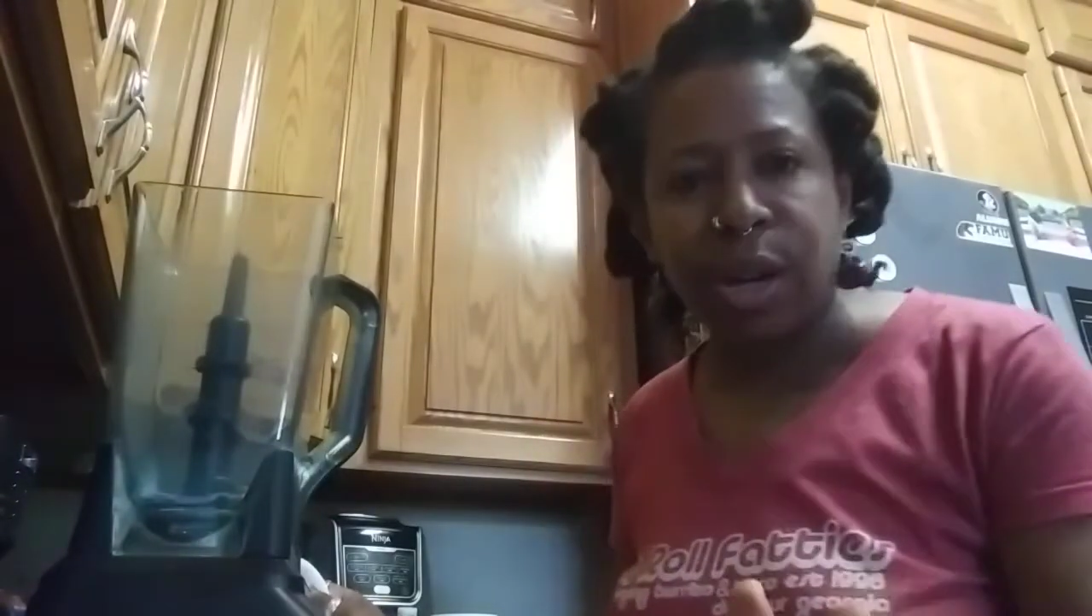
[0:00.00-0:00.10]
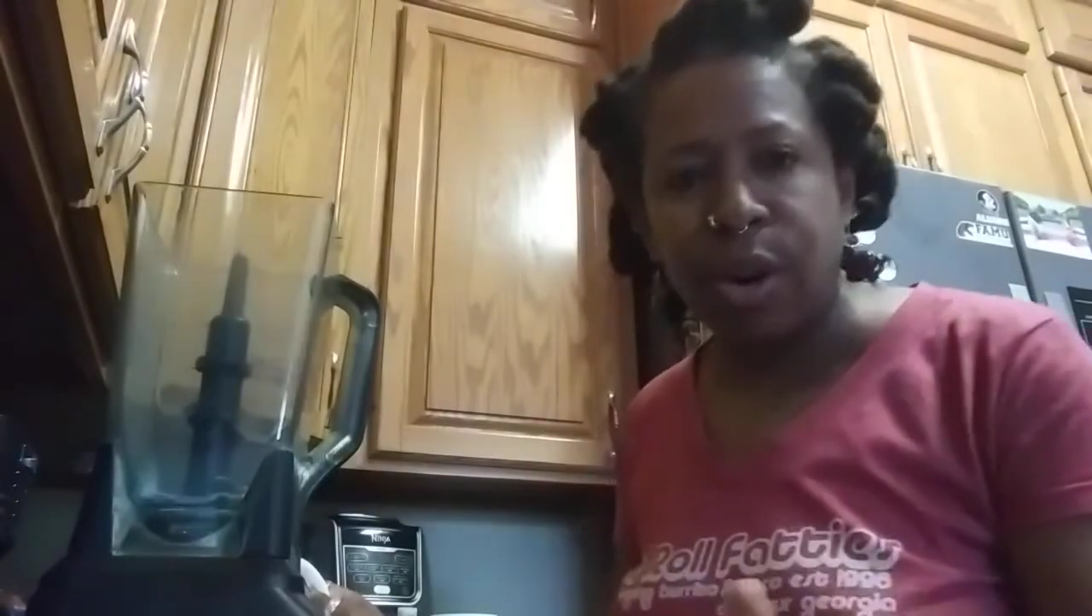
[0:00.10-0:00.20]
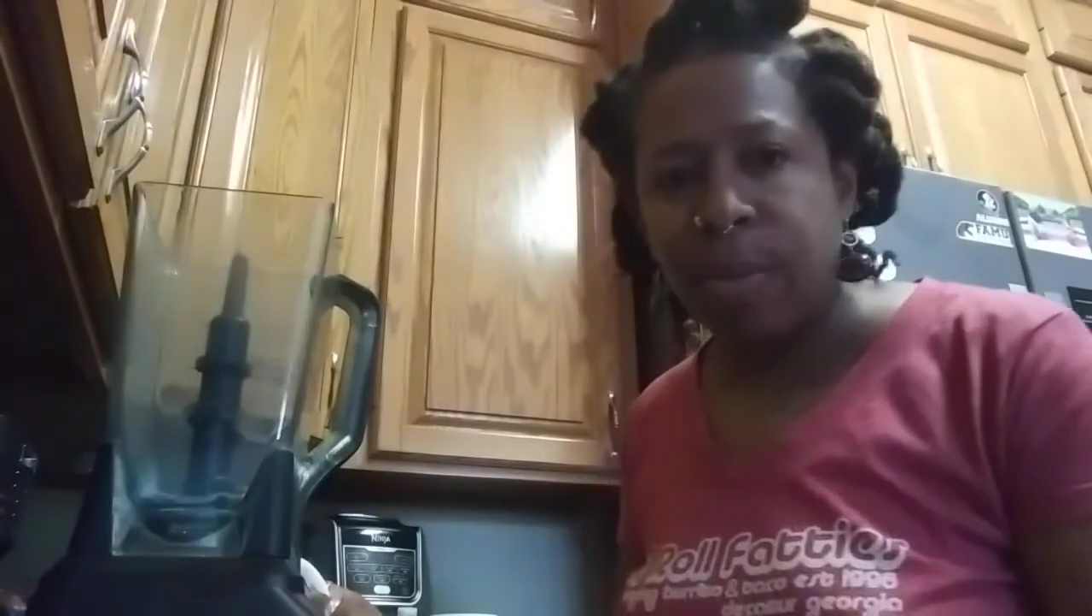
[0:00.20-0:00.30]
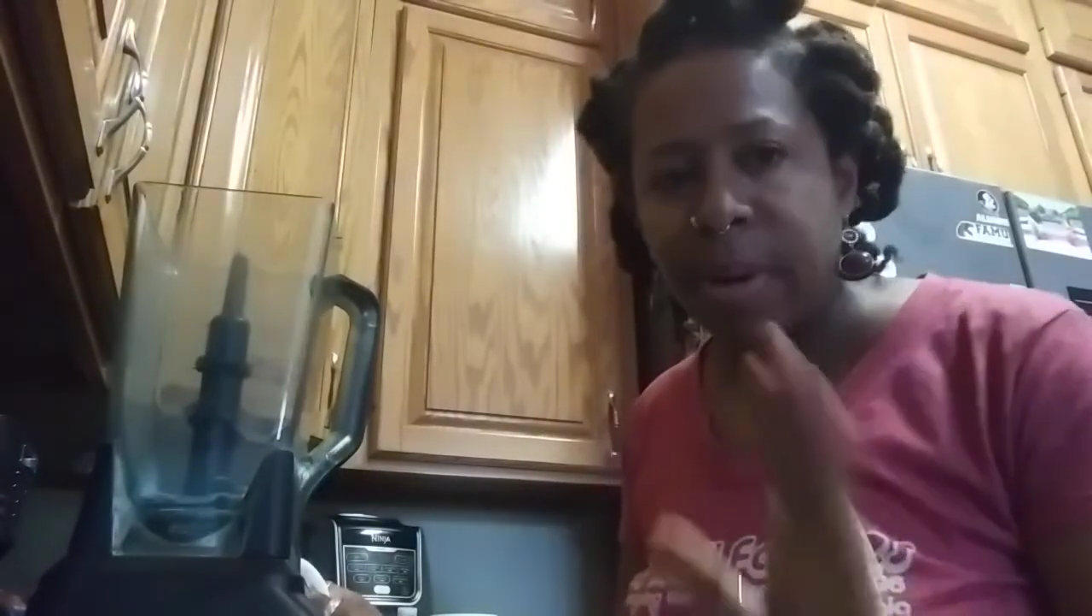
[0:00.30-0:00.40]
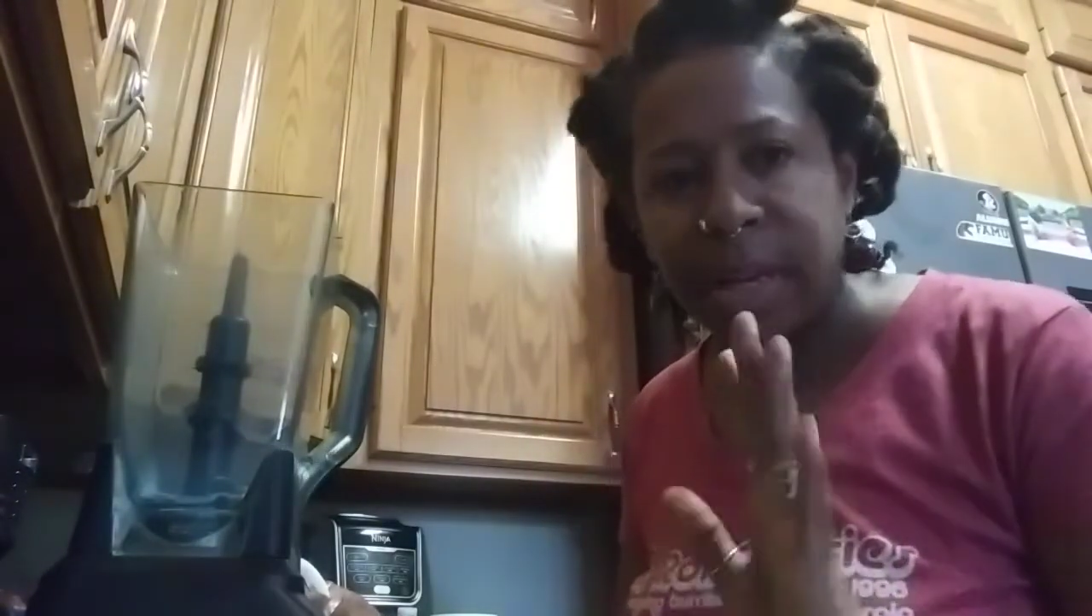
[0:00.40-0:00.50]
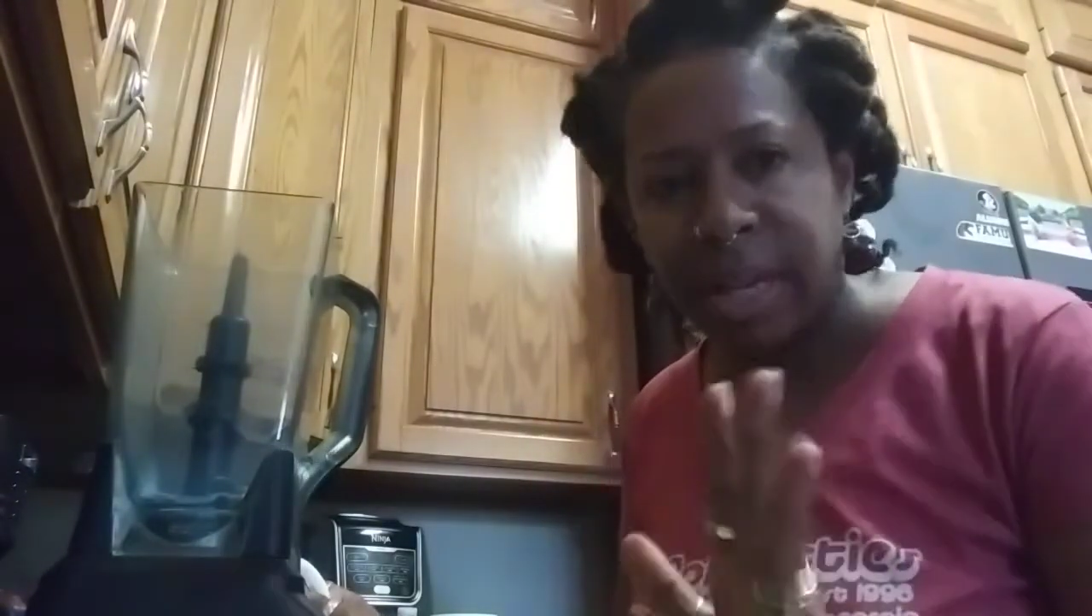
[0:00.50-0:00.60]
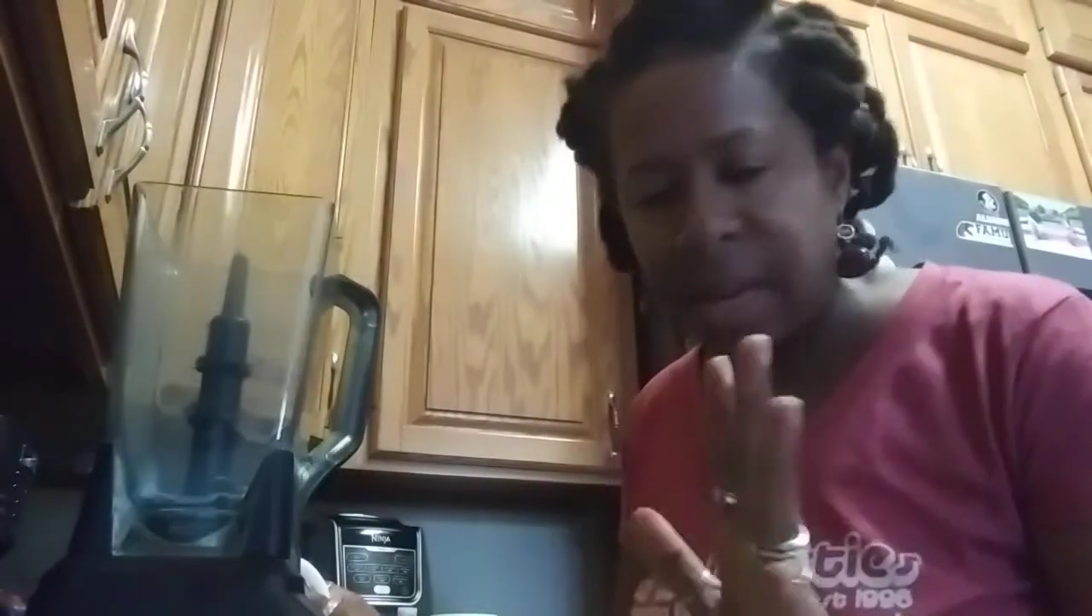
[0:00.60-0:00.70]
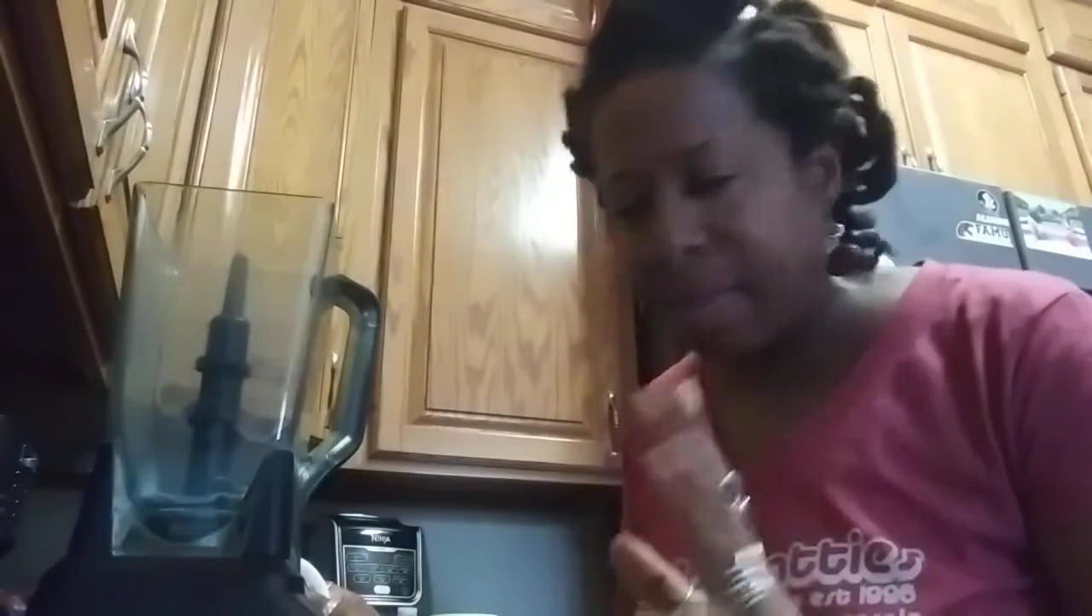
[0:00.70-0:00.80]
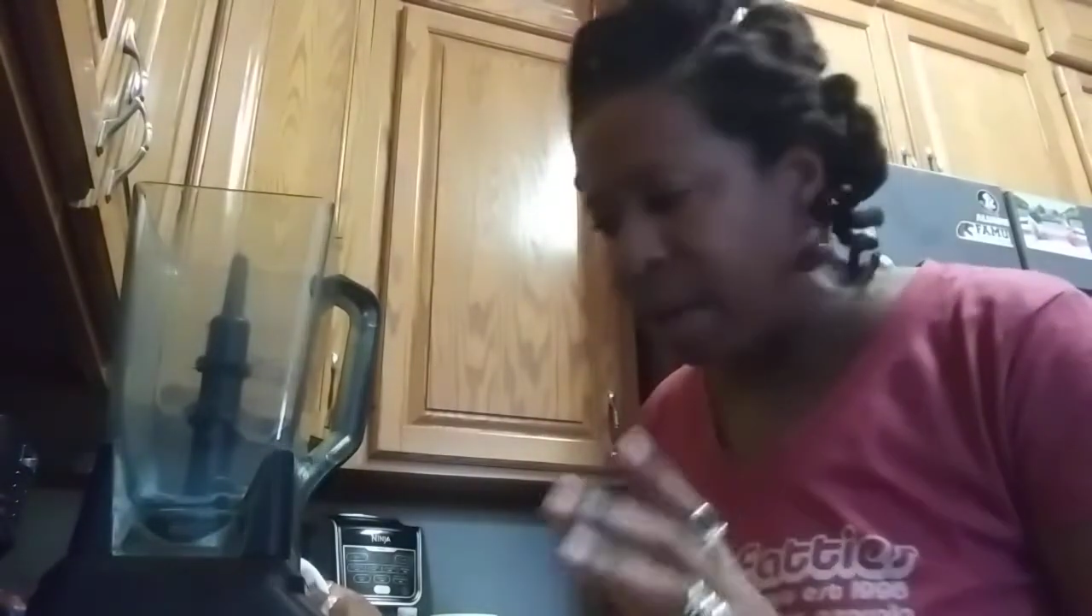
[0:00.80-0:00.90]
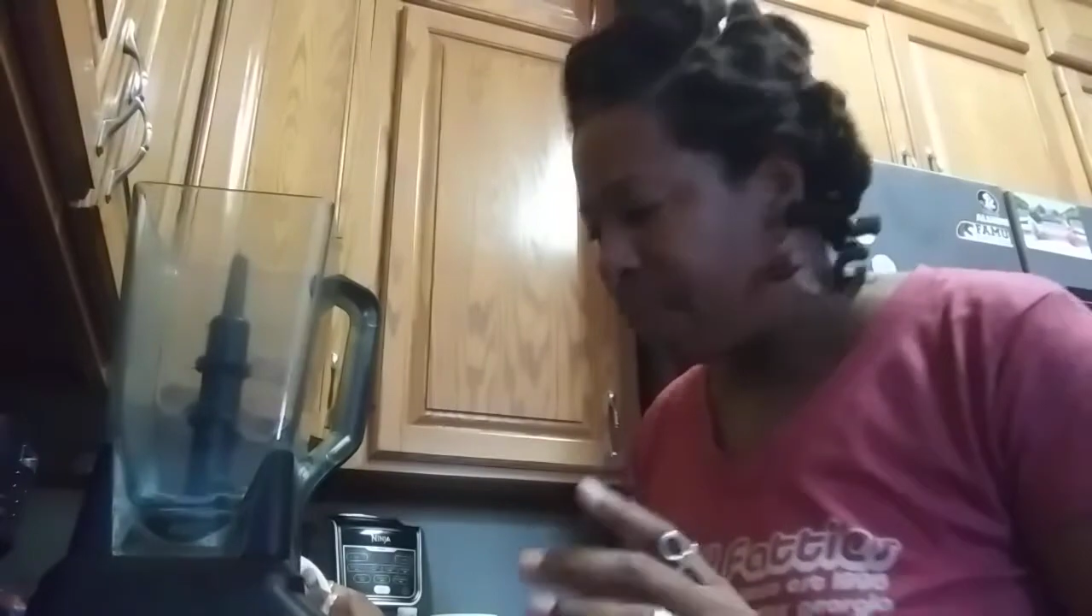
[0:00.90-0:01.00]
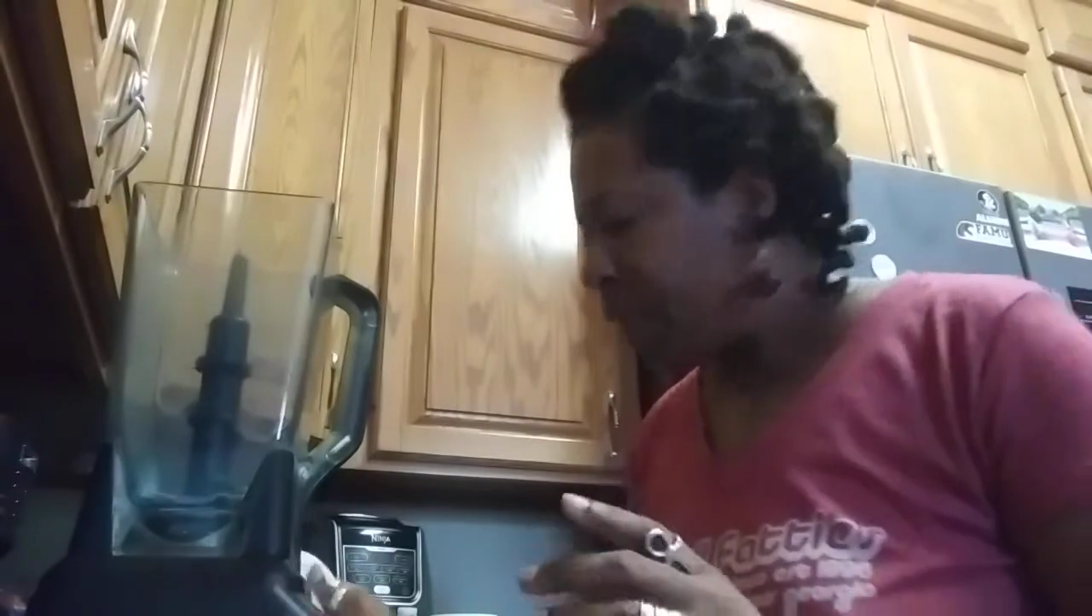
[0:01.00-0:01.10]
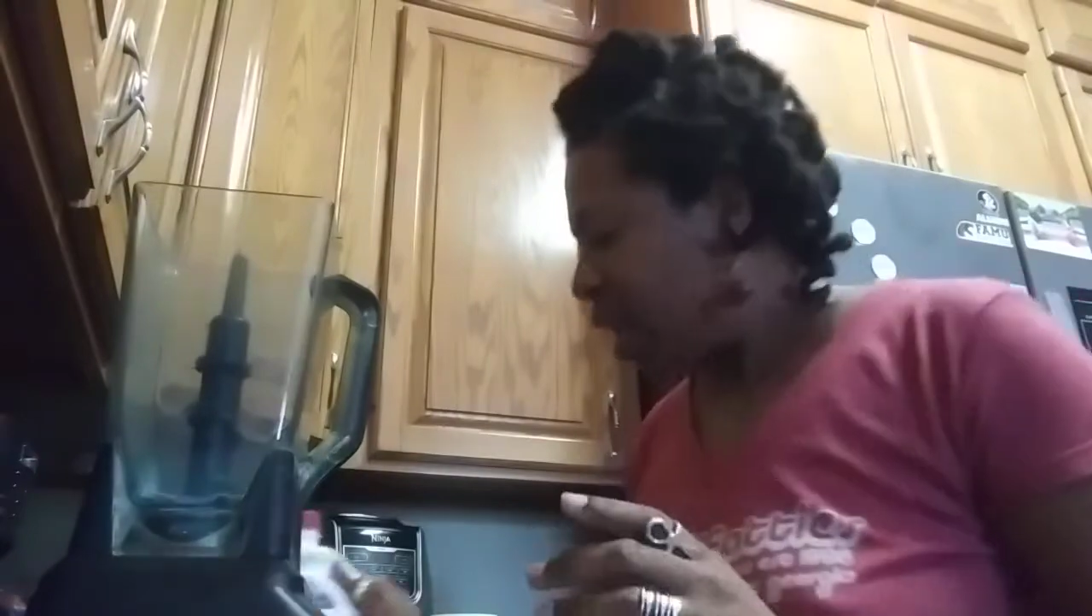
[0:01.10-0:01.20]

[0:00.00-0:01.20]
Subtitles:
go, but he can't be out.